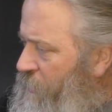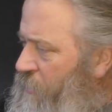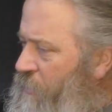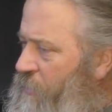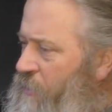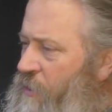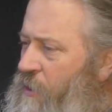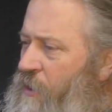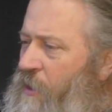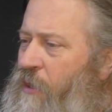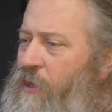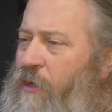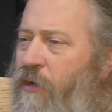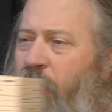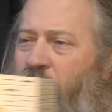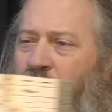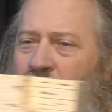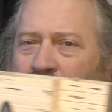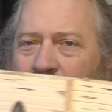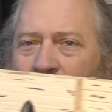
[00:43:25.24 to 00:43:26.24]
uh,
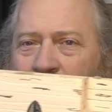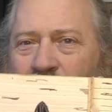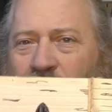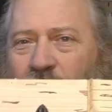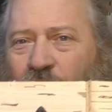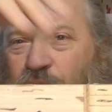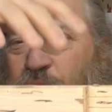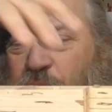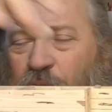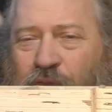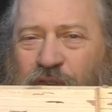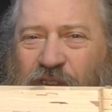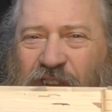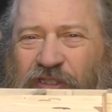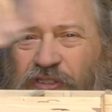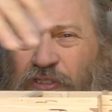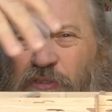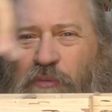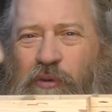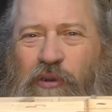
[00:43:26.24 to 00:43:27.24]
this roof
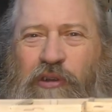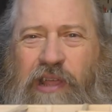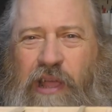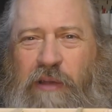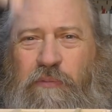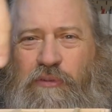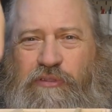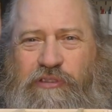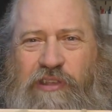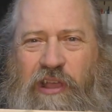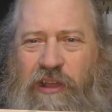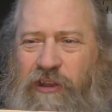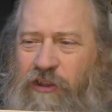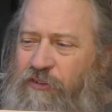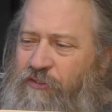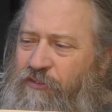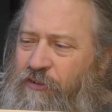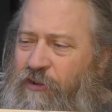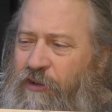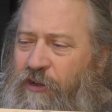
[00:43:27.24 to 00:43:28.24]
section and work out what's going
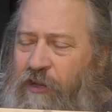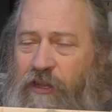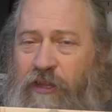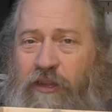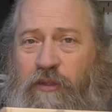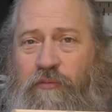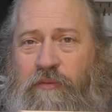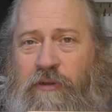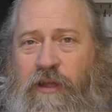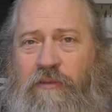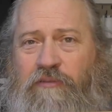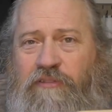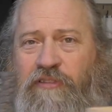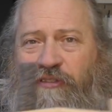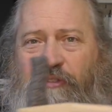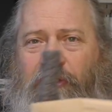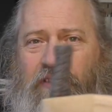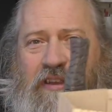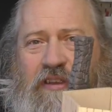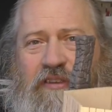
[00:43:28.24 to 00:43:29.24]
inside it. You'll
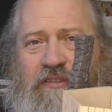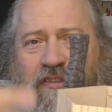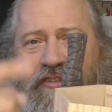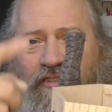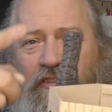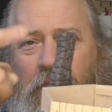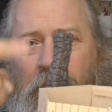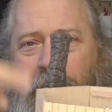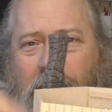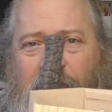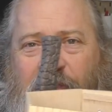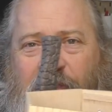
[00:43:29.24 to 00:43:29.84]
notice that there's a chimney